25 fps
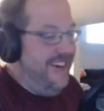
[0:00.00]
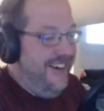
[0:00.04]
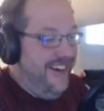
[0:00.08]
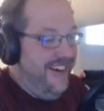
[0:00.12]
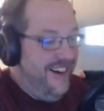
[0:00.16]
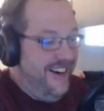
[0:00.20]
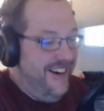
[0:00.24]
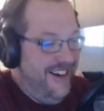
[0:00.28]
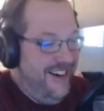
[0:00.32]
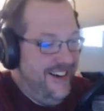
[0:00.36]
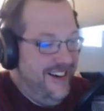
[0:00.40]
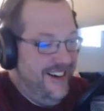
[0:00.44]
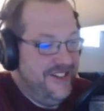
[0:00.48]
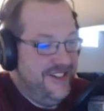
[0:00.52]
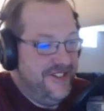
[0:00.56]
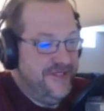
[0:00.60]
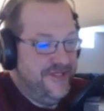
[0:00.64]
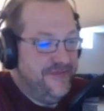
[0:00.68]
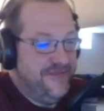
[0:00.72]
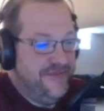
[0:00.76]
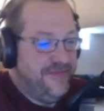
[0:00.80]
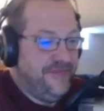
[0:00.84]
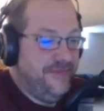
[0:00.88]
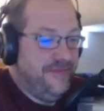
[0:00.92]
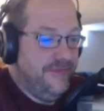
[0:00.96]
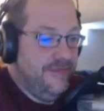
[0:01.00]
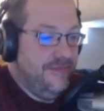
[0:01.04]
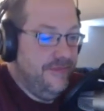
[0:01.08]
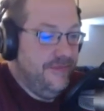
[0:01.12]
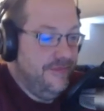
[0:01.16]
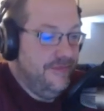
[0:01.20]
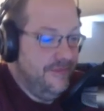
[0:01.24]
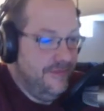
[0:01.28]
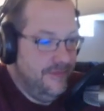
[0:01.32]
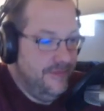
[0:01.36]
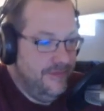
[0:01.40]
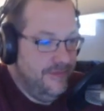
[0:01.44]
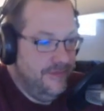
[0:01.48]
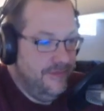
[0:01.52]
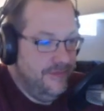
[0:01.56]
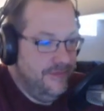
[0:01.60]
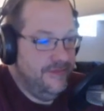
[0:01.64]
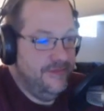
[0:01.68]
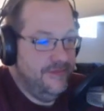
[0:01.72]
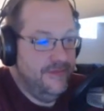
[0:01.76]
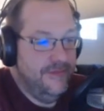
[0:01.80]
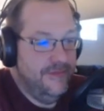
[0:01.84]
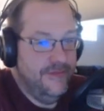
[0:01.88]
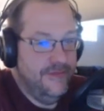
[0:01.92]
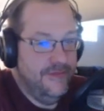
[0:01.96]

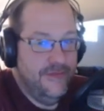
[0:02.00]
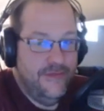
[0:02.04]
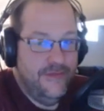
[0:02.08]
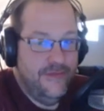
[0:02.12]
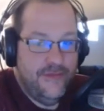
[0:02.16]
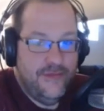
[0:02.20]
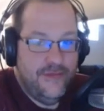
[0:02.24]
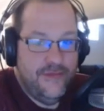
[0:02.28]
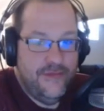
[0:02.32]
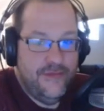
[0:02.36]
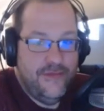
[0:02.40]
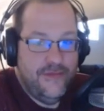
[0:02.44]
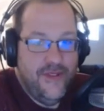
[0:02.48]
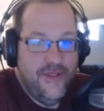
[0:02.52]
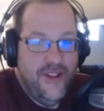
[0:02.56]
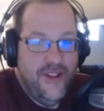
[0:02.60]
(not speaking)